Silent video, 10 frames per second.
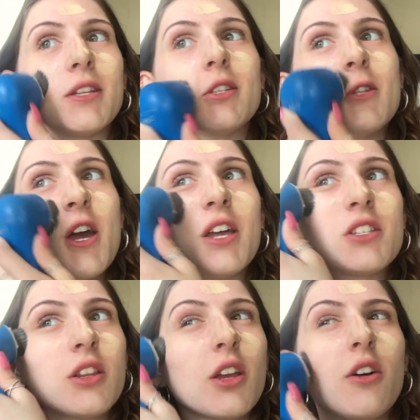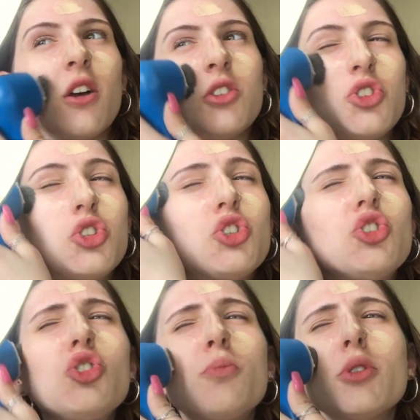Like it doesn't, it's not like a
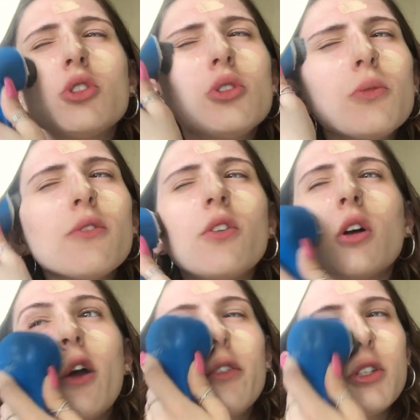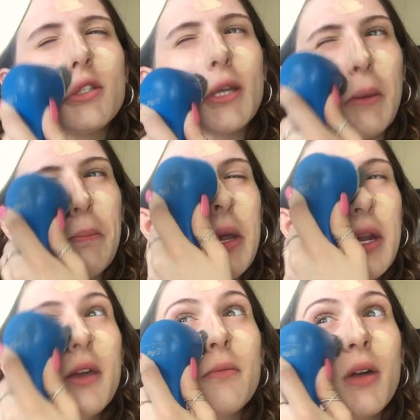super full coverage. It's like
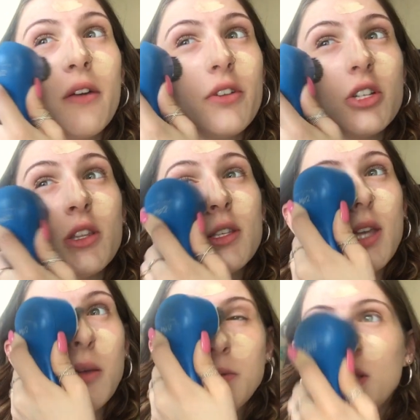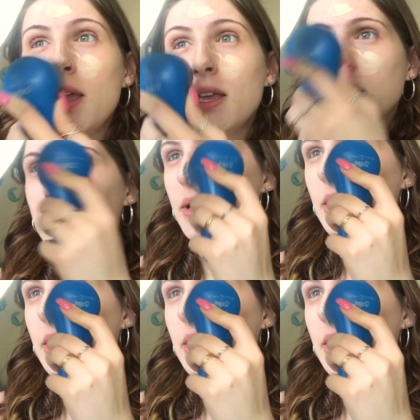a medium coverage, and this helps